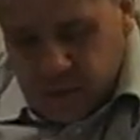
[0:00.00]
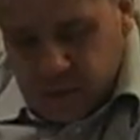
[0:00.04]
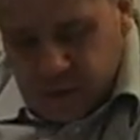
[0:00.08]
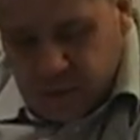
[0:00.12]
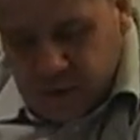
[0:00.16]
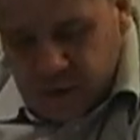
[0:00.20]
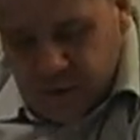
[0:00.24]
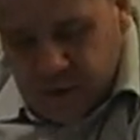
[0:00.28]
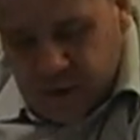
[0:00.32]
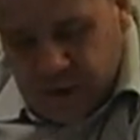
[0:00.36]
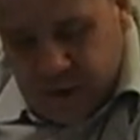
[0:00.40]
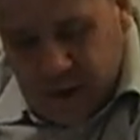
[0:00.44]

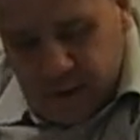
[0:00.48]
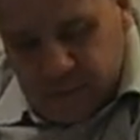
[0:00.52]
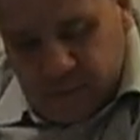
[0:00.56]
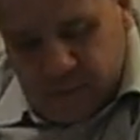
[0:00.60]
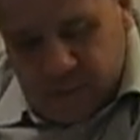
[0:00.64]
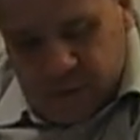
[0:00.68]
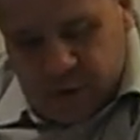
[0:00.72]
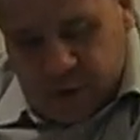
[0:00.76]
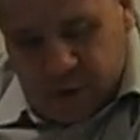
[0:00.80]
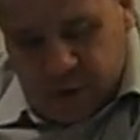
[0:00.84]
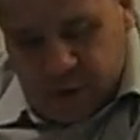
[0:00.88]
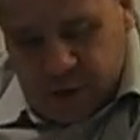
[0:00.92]
the
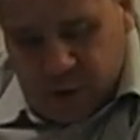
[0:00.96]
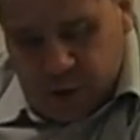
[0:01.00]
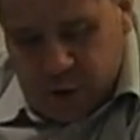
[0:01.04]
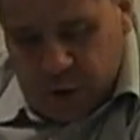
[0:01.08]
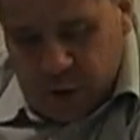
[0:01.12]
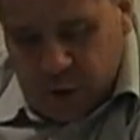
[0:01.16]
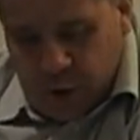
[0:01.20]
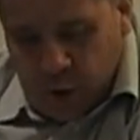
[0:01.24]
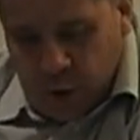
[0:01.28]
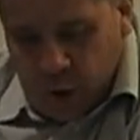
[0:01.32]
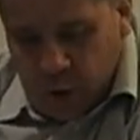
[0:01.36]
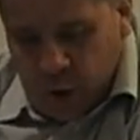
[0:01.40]

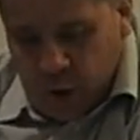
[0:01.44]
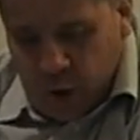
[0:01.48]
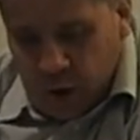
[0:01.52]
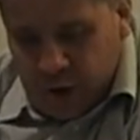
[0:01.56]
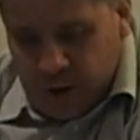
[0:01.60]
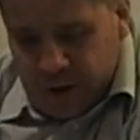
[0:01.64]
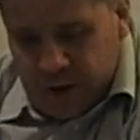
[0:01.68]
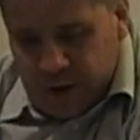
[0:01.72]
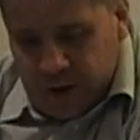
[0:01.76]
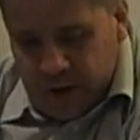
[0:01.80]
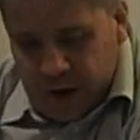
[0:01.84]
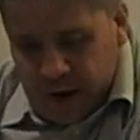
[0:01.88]
emphasis
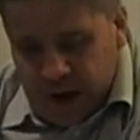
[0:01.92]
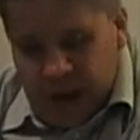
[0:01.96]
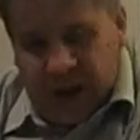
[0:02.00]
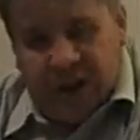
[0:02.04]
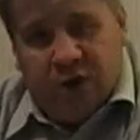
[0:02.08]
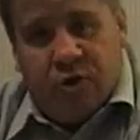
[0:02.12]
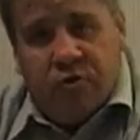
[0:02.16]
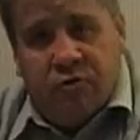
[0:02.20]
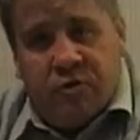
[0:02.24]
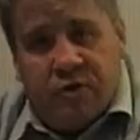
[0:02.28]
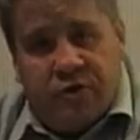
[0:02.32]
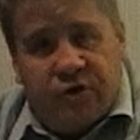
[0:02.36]
on
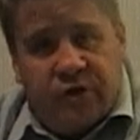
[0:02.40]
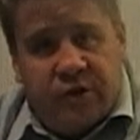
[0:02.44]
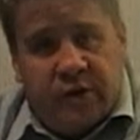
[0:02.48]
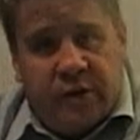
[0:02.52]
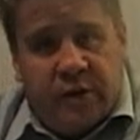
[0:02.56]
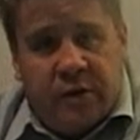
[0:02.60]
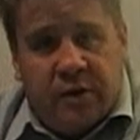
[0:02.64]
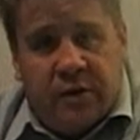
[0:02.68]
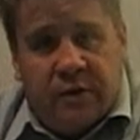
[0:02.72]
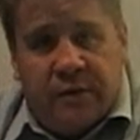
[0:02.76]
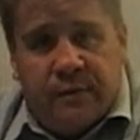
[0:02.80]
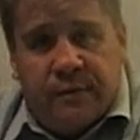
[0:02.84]

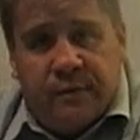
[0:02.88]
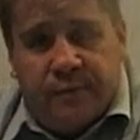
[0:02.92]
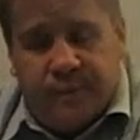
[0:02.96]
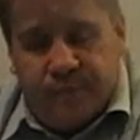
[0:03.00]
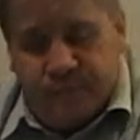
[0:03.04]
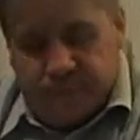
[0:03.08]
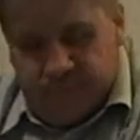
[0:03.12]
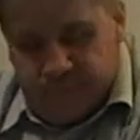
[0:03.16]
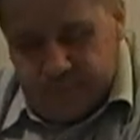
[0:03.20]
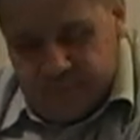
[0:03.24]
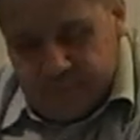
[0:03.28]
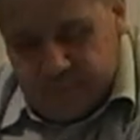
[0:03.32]
accuracy.
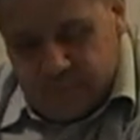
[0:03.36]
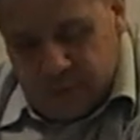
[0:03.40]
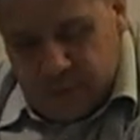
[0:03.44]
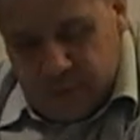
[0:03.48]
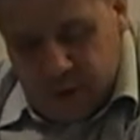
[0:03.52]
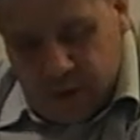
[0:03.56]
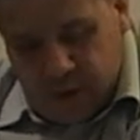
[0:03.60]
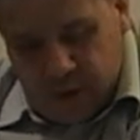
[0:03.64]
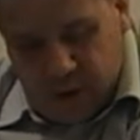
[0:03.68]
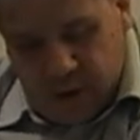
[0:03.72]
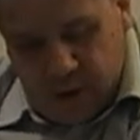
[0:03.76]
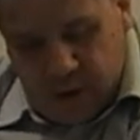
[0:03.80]

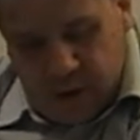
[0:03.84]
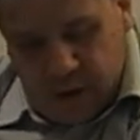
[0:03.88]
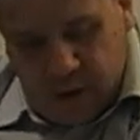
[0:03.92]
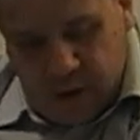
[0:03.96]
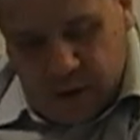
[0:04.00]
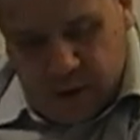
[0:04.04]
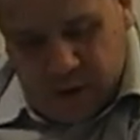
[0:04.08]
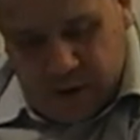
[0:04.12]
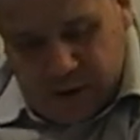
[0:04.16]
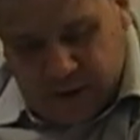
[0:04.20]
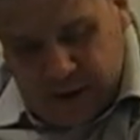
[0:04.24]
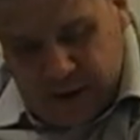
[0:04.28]

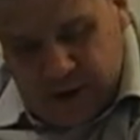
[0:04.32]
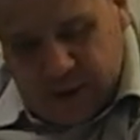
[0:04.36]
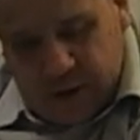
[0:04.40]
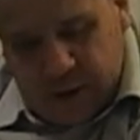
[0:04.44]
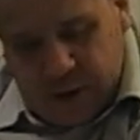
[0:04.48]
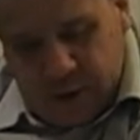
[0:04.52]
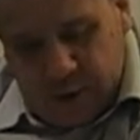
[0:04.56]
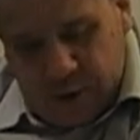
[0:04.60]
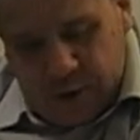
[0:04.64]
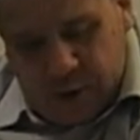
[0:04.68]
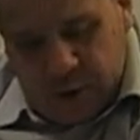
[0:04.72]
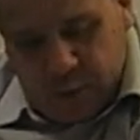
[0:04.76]

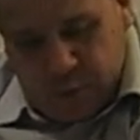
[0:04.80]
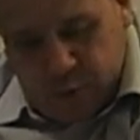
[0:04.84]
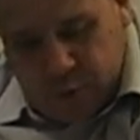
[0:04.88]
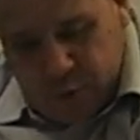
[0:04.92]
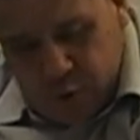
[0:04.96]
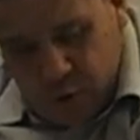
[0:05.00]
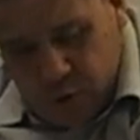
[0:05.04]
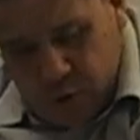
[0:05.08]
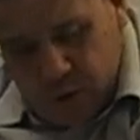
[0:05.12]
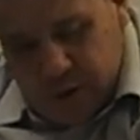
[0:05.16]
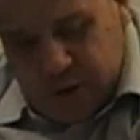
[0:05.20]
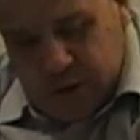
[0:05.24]
Later, as the
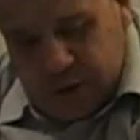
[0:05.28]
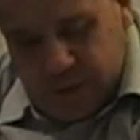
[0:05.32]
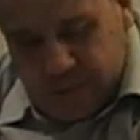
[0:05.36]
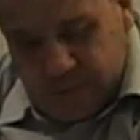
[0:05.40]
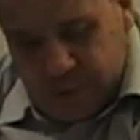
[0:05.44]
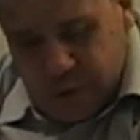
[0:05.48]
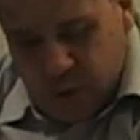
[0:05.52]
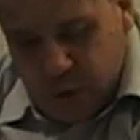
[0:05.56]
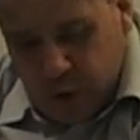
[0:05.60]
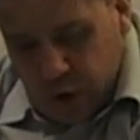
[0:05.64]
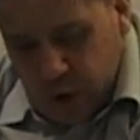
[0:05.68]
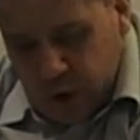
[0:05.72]
purity of
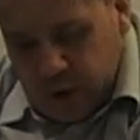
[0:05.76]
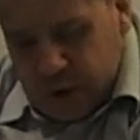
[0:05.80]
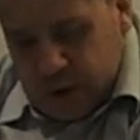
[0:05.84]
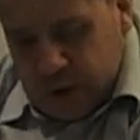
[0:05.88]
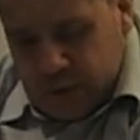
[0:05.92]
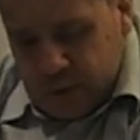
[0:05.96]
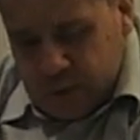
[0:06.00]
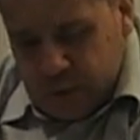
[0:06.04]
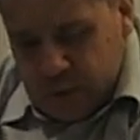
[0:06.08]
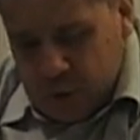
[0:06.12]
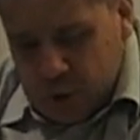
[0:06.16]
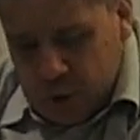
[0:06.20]
the knowledge
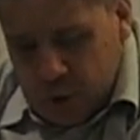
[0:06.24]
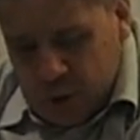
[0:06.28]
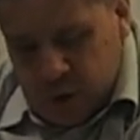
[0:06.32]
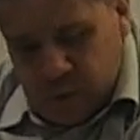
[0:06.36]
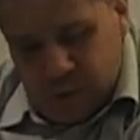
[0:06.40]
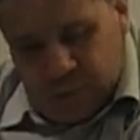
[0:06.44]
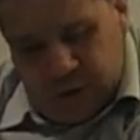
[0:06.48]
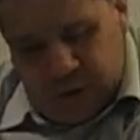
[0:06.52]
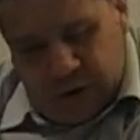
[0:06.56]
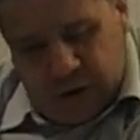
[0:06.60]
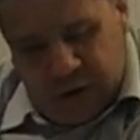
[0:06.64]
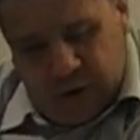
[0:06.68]
of the
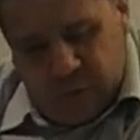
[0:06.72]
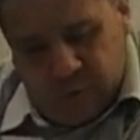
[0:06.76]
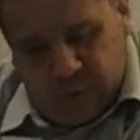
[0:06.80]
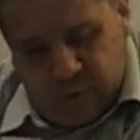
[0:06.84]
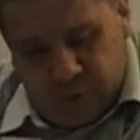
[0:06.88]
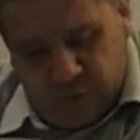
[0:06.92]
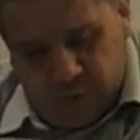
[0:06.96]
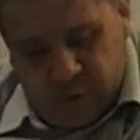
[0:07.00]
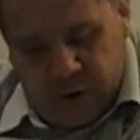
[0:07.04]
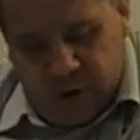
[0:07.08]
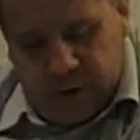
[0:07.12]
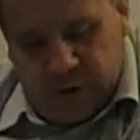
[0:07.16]
Sunnah became
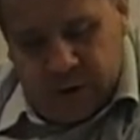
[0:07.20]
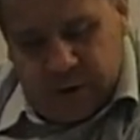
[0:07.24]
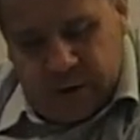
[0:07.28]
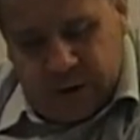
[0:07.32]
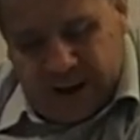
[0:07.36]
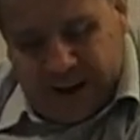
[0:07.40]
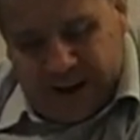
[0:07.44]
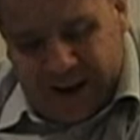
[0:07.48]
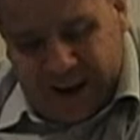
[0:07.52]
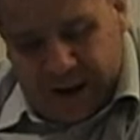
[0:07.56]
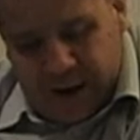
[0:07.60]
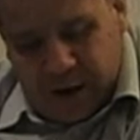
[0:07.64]
threatened,
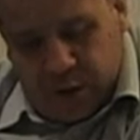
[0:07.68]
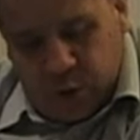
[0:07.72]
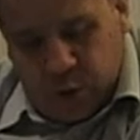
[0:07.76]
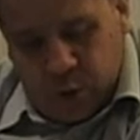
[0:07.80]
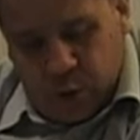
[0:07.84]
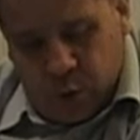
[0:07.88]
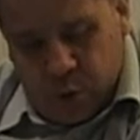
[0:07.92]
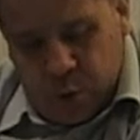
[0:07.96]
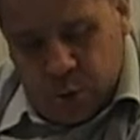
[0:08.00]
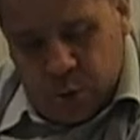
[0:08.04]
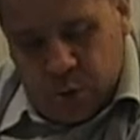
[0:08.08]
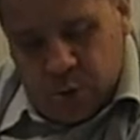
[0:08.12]
Allah
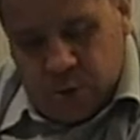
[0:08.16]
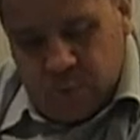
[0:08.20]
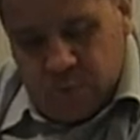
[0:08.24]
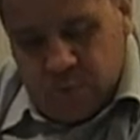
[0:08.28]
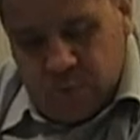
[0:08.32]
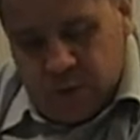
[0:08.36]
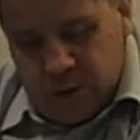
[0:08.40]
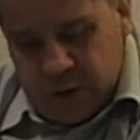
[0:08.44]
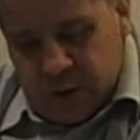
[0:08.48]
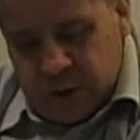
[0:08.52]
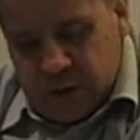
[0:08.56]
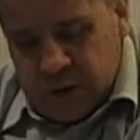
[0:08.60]
caused the
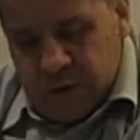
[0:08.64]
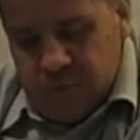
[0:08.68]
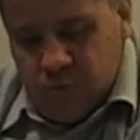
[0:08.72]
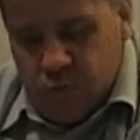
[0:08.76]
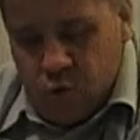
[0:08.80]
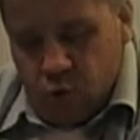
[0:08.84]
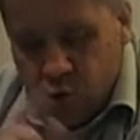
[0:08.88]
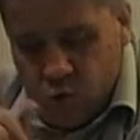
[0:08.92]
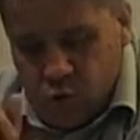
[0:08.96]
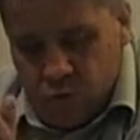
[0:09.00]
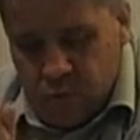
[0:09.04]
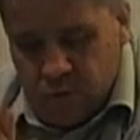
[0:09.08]

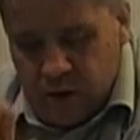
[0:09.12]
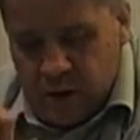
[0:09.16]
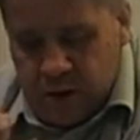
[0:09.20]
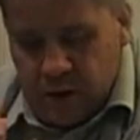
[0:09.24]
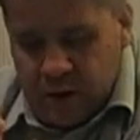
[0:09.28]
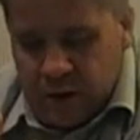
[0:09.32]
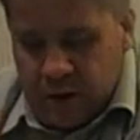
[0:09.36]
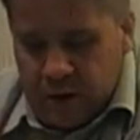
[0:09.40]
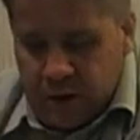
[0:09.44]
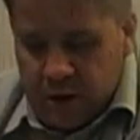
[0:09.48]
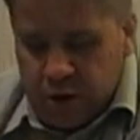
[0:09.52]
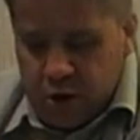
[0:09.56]
Muslim
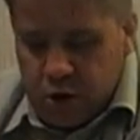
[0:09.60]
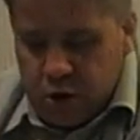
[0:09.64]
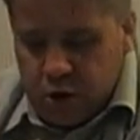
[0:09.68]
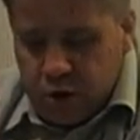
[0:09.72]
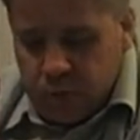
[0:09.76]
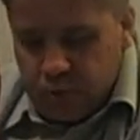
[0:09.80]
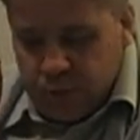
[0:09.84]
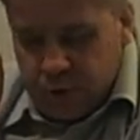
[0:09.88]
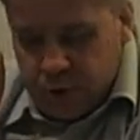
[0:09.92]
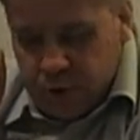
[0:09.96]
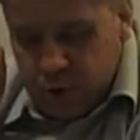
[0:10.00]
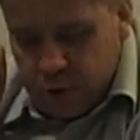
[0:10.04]
Ummah
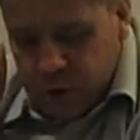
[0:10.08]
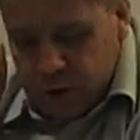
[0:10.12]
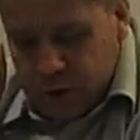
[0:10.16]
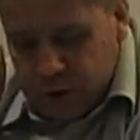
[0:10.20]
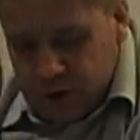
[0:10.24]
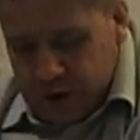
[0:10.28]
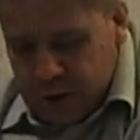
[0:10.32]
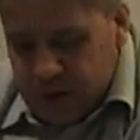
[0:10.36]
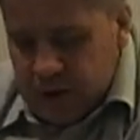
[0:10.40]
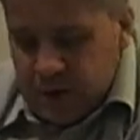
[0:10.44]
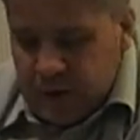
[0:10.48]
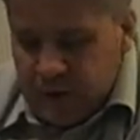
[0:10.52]
to
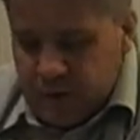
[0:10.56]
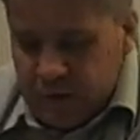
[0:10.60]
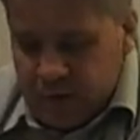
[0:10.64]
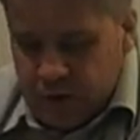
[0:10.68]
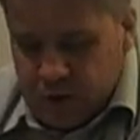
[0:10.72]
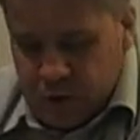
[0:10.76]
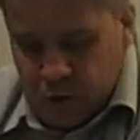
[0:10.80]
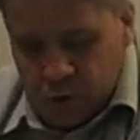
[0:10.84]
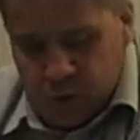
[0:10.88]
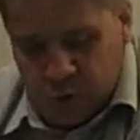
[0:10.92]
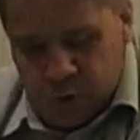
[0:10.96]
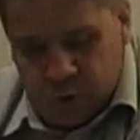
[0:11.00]
produce
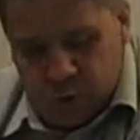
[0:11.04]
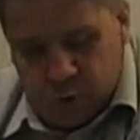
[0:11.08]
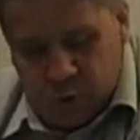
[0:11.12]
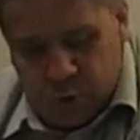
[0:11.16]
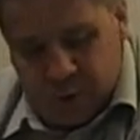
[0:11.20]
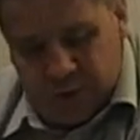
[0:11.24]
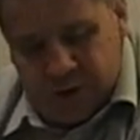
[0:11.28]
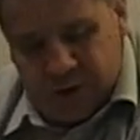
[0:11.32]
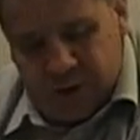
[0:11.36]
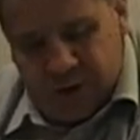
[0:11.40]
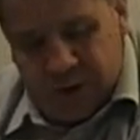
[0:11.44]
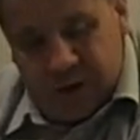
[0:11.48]
individuals
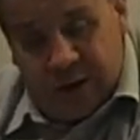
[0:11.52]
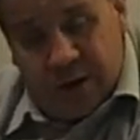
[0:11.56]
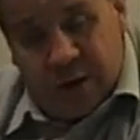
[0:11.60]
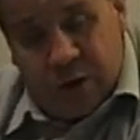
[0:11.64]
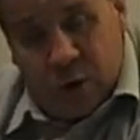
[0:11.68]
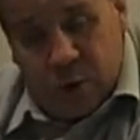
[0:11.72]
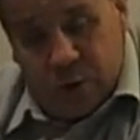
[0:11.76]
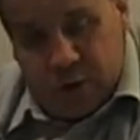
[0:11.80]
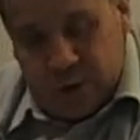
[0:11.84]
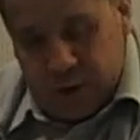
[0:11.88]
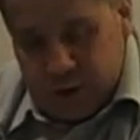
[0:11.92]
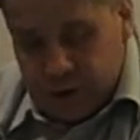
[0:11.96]

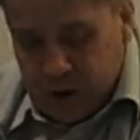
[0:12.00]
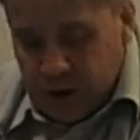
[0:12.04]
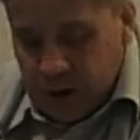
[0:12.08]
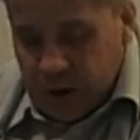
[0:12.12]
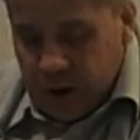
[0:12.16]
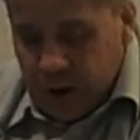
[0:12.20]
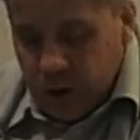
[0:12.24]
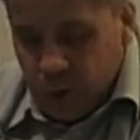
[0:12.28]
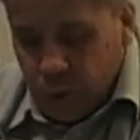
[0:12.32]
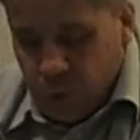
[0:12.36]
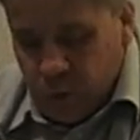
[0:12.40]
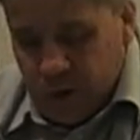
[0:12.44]

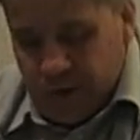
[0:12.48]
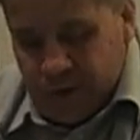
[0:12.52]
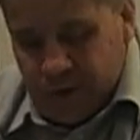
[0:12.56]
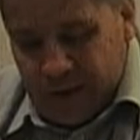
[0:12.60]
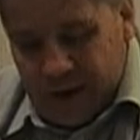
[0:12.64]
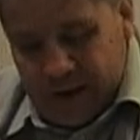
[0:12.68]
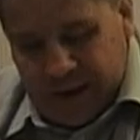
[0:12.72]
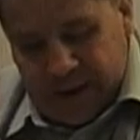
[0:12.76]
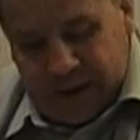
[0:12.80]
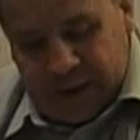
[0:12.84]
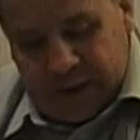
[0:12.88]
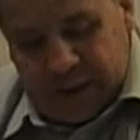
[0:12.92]
with
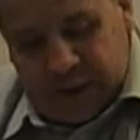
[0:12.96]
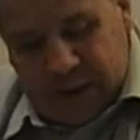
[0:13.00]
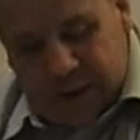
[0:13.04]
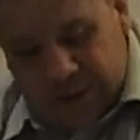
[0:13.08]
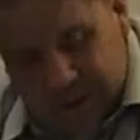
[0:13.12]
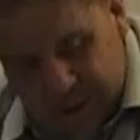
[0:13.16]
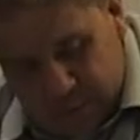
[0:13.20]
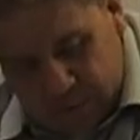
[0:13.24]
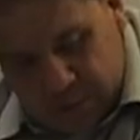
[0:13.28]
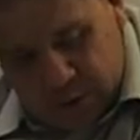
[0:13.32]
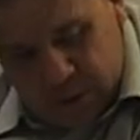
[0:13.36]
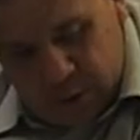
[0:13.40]

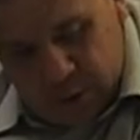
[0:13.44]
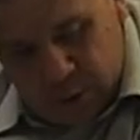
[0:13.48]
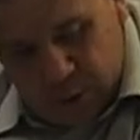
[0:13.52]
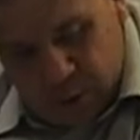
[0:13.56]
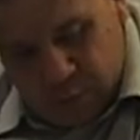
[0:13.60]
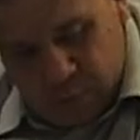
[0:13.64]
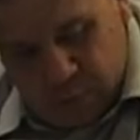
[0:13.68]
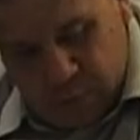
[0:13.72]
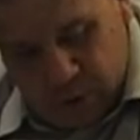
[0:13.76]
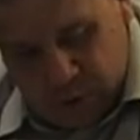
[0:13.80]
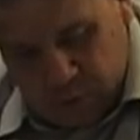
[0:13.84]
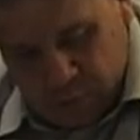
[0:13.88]

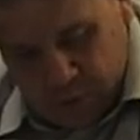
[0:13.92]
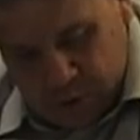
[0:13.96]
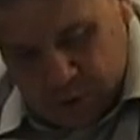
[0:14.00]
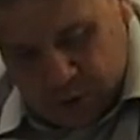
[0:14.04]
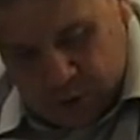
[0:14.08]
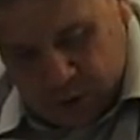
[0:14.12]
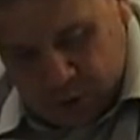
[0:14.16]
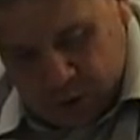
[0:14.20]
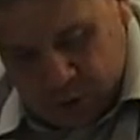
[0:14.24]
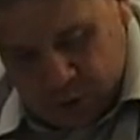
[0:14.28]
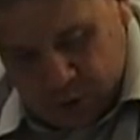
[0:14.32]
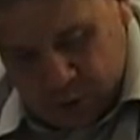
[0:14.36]
exceptional memory
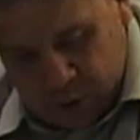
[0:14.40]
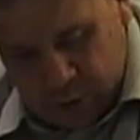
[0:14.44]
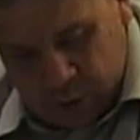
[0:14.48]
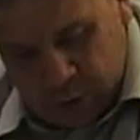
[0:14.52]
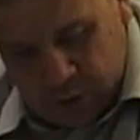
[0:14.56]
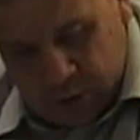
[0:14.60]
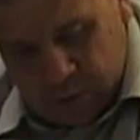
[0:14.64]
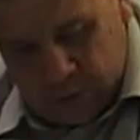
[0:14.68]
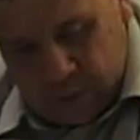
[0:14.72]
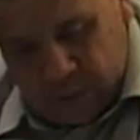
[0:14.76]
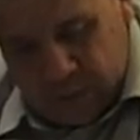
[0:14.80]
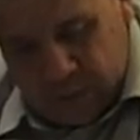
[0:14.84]
skills,